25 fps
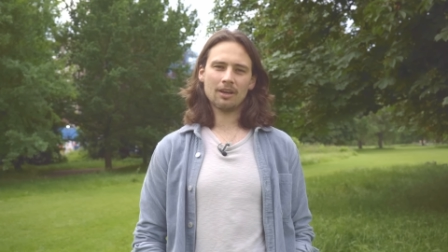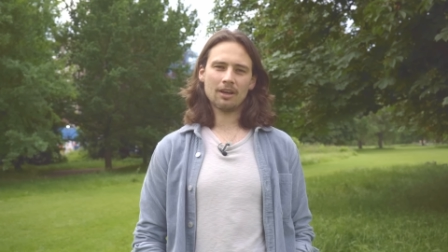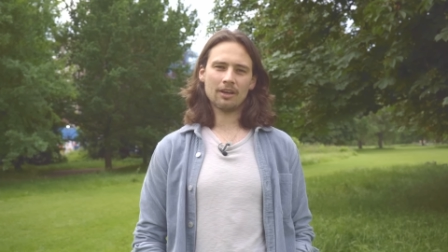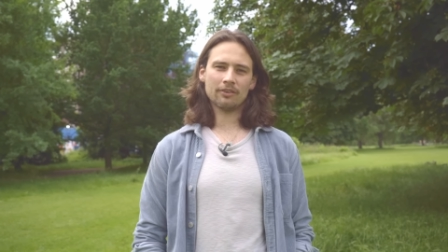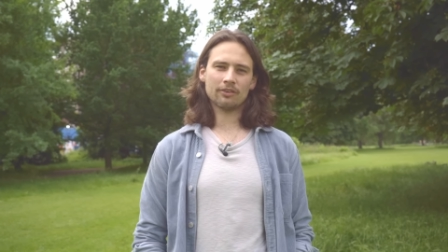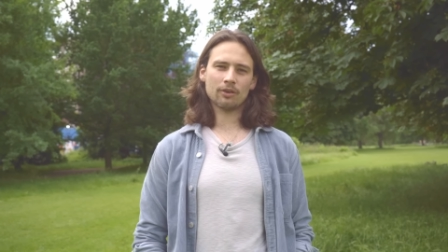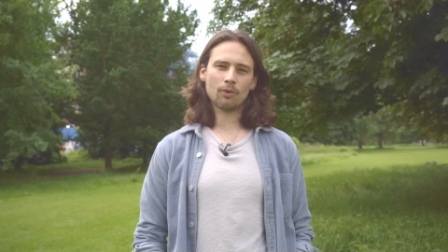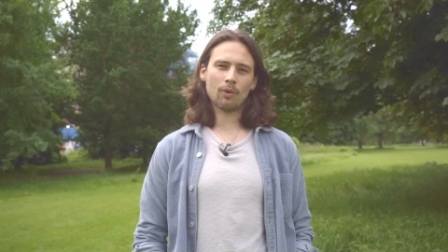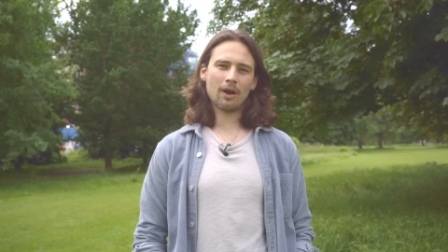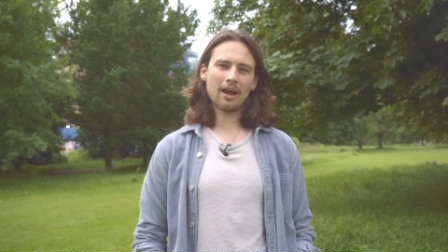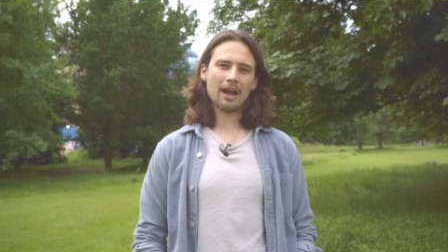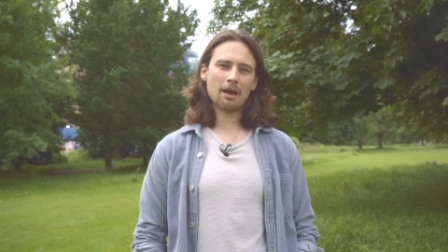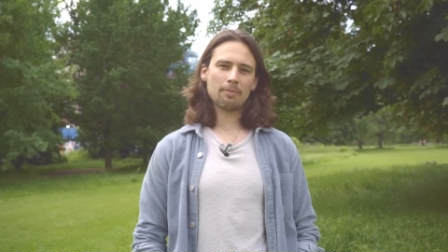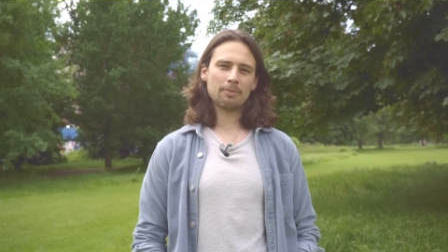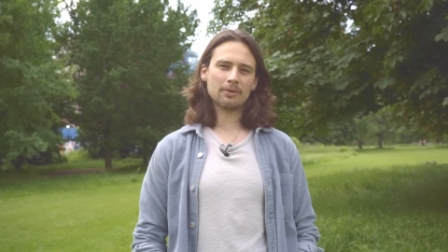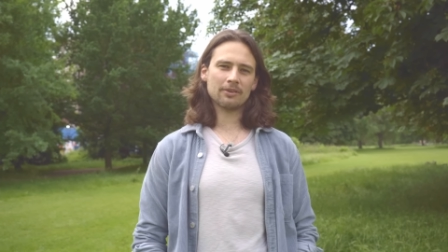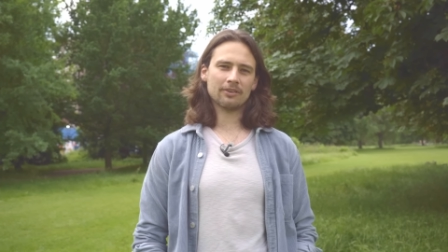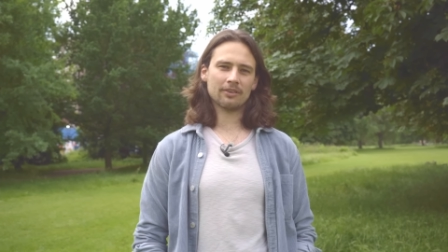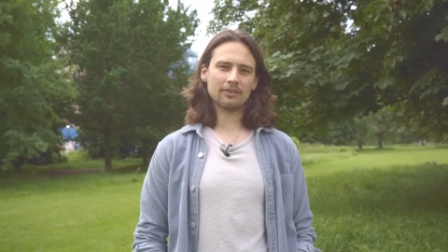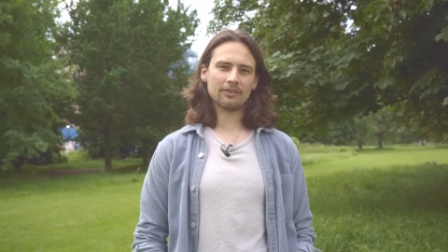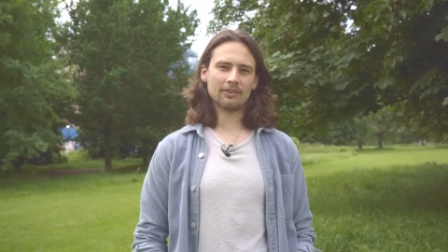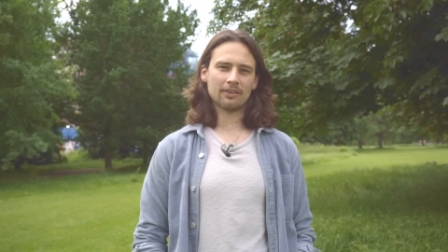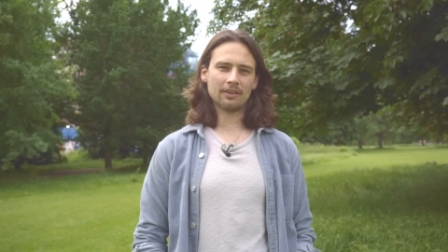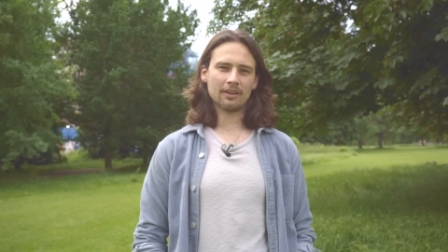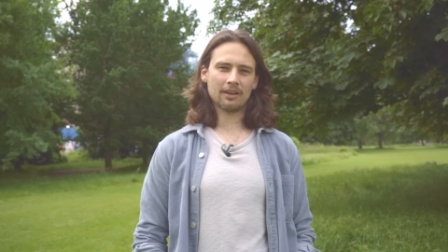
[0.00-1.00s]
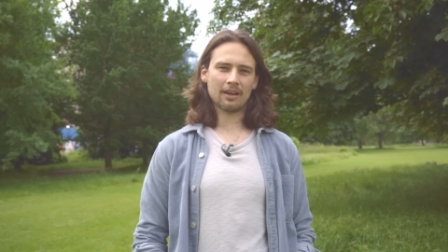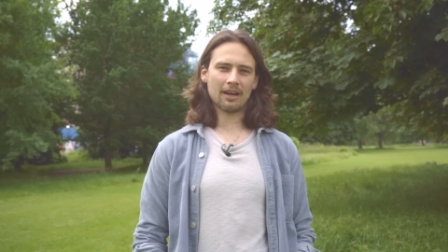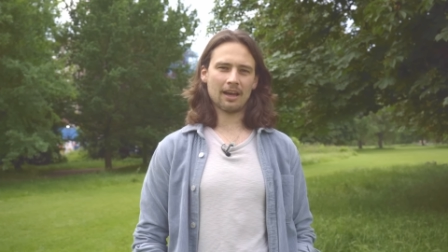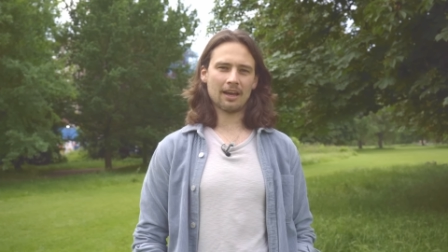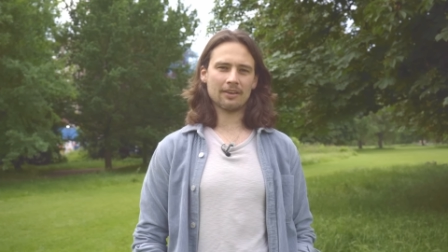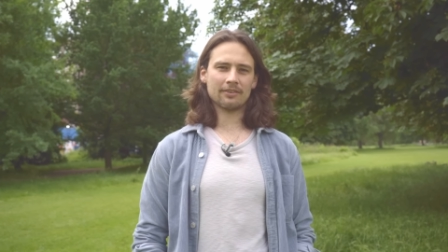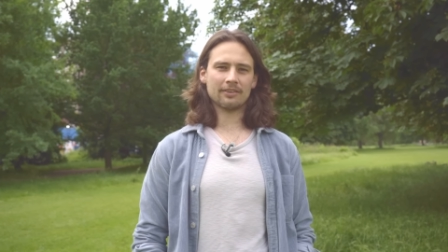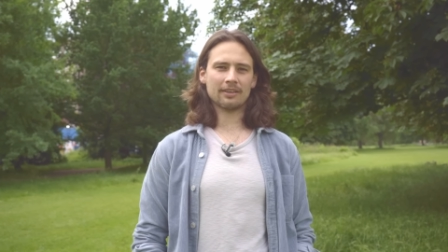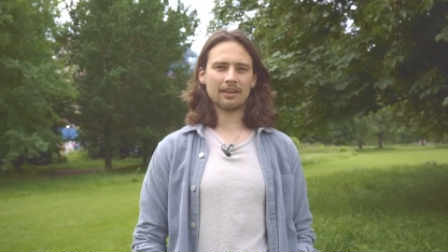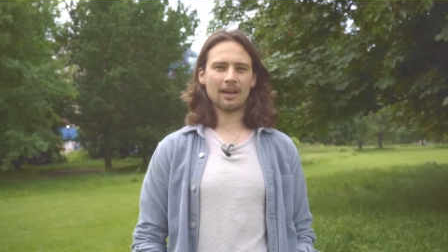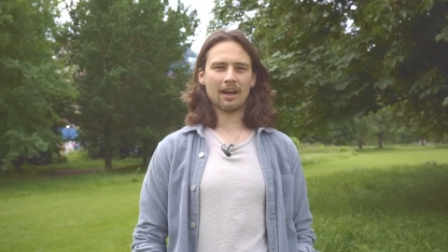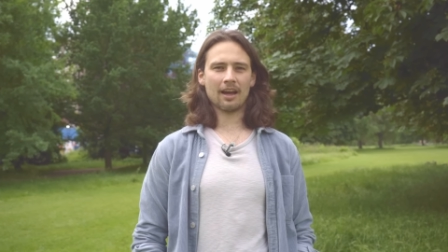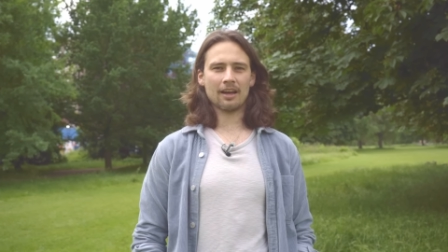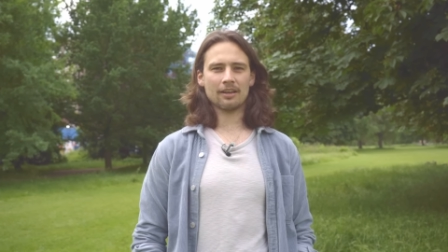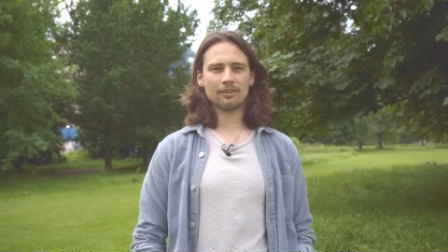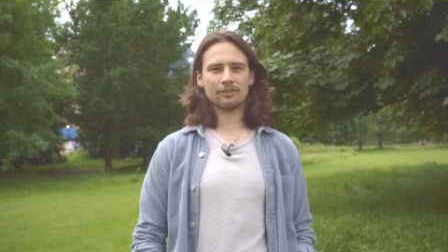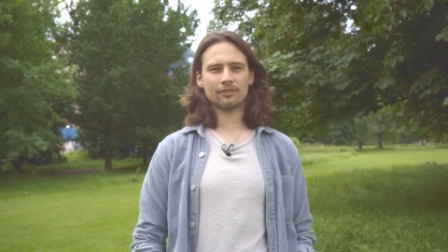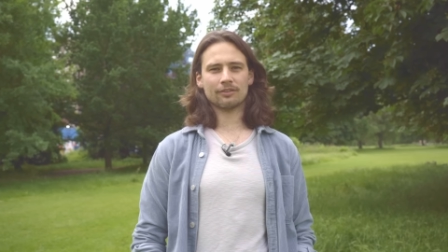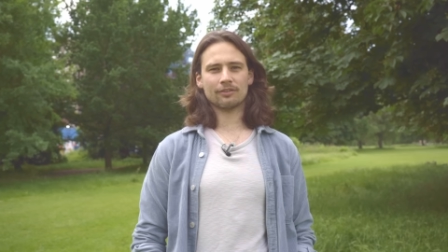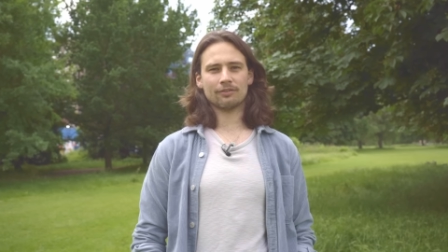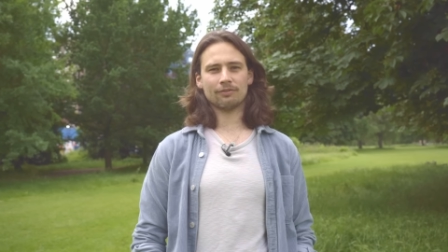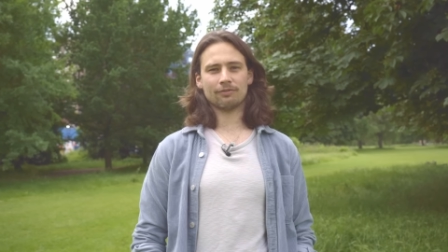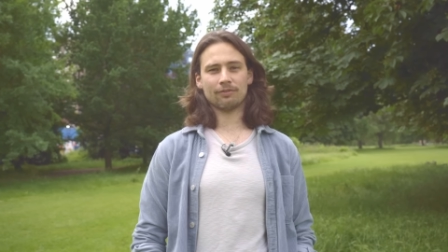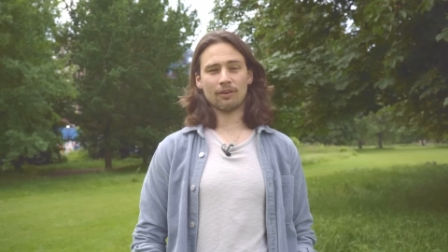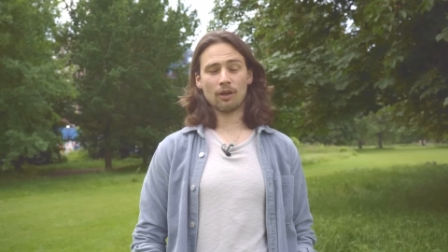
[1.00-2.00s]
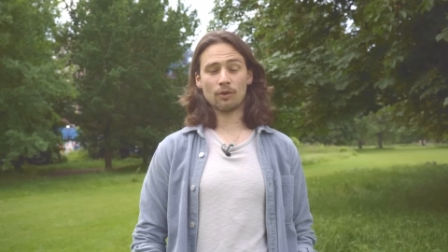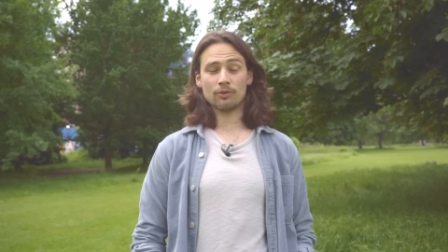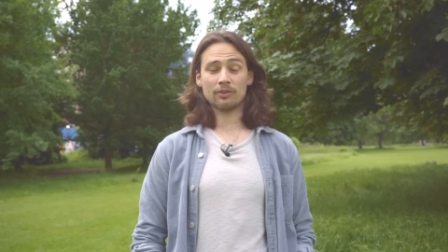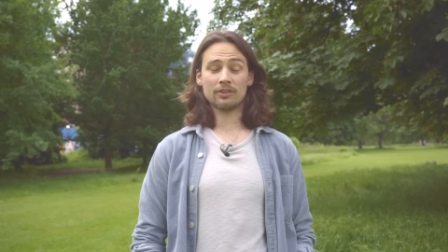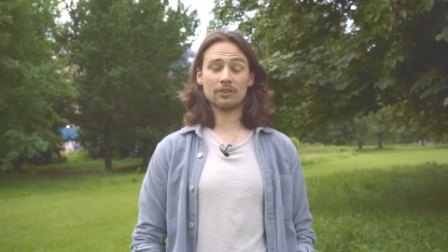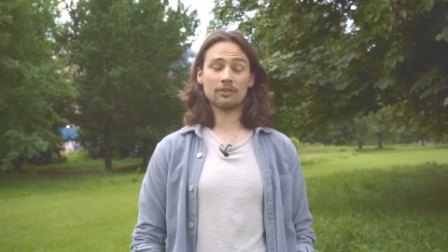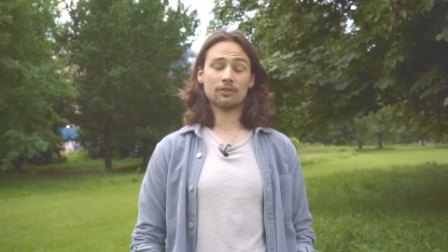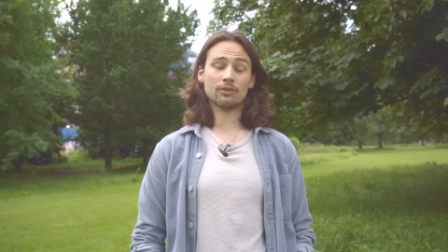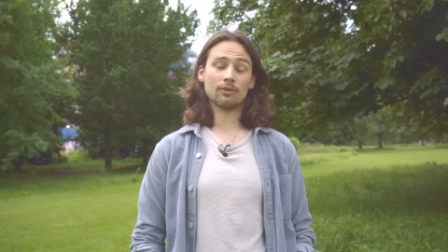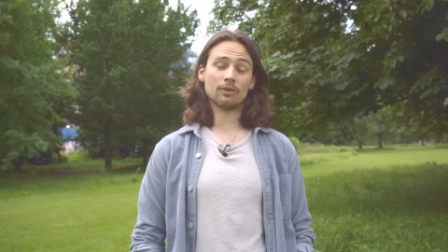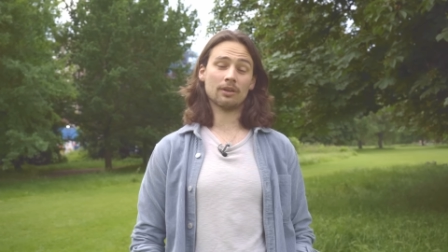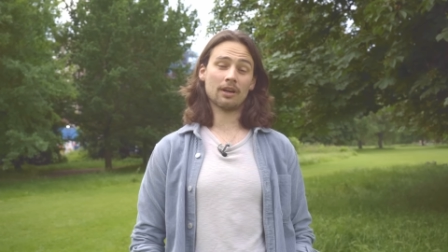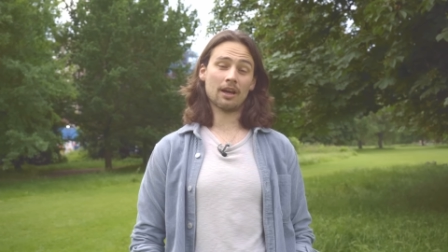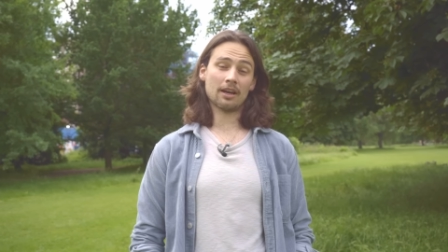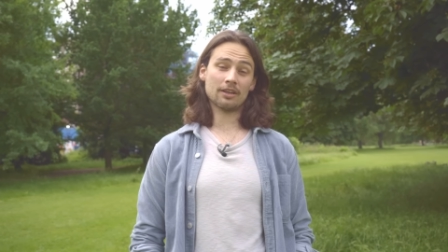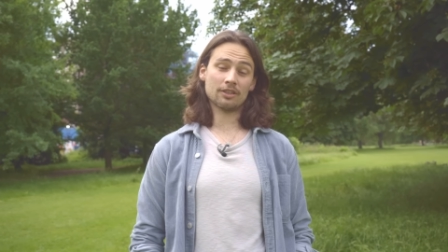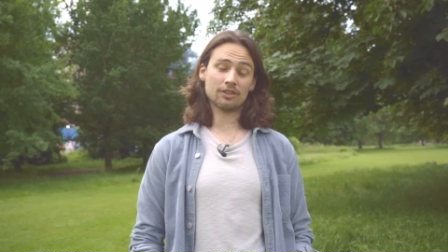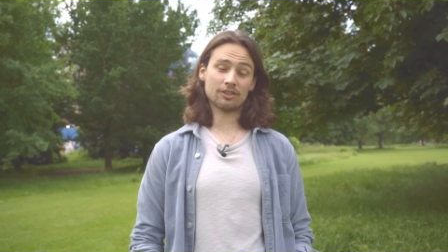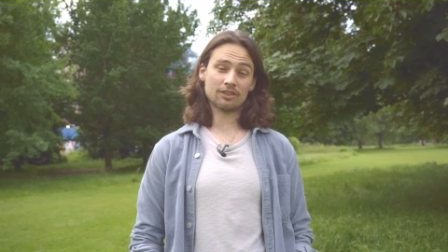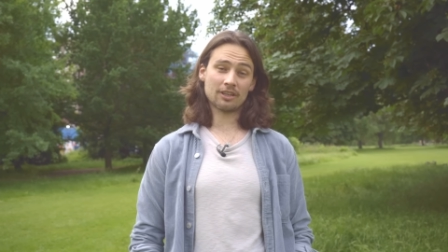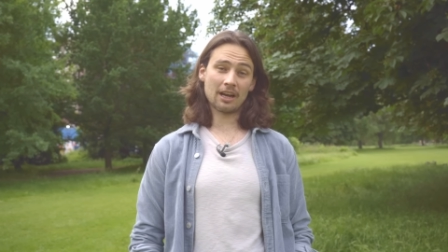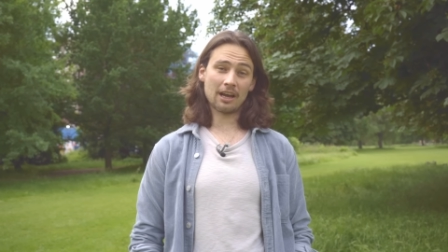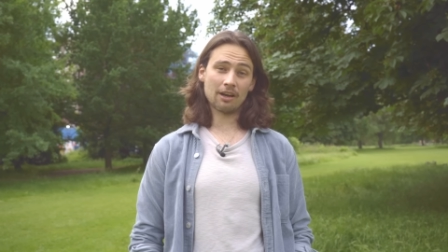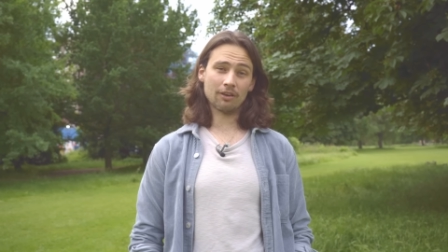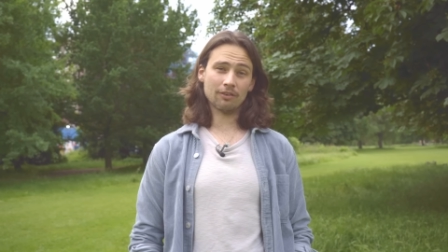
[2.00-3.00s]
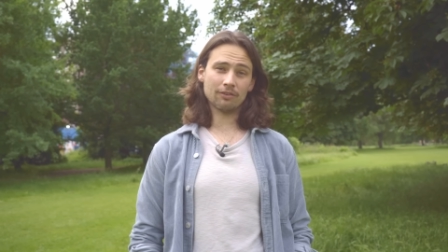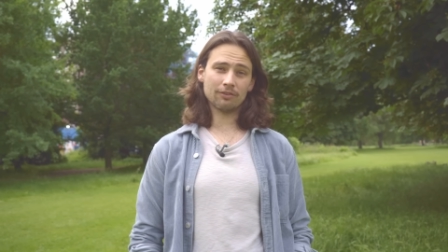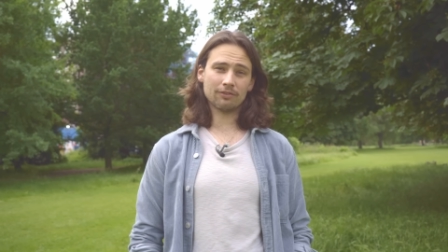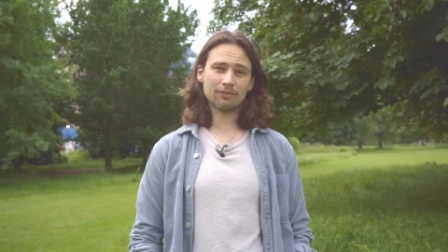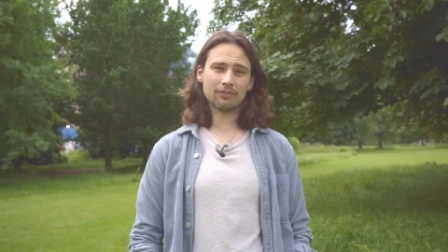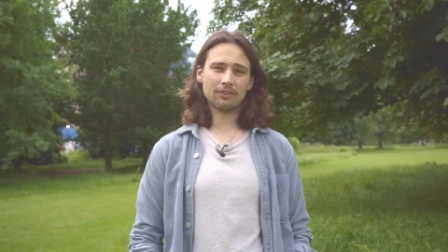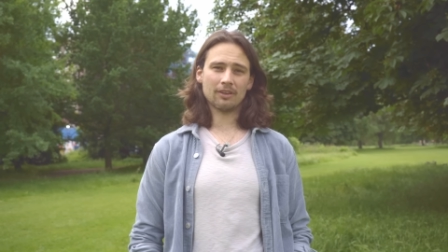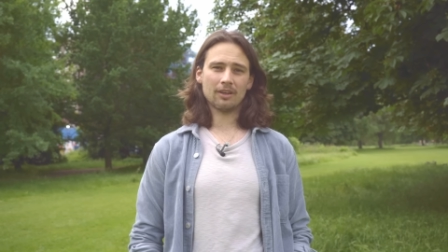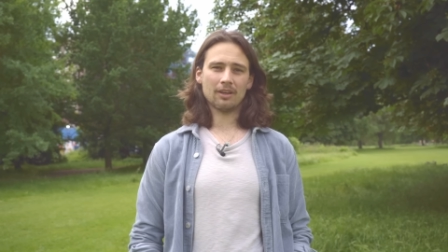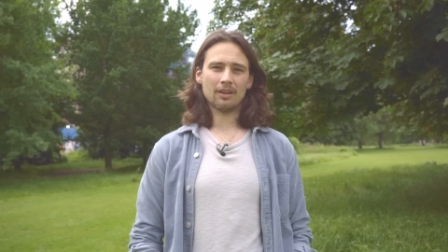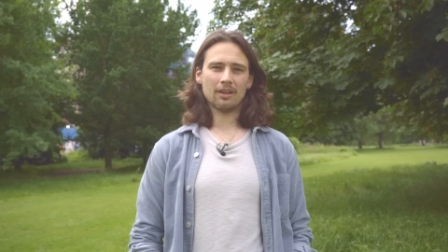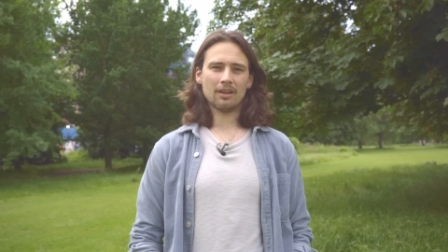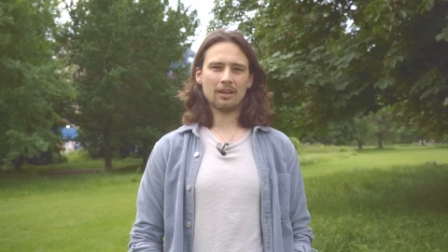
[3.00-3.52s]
And so what happens is that as the ice flows into an ice shelf,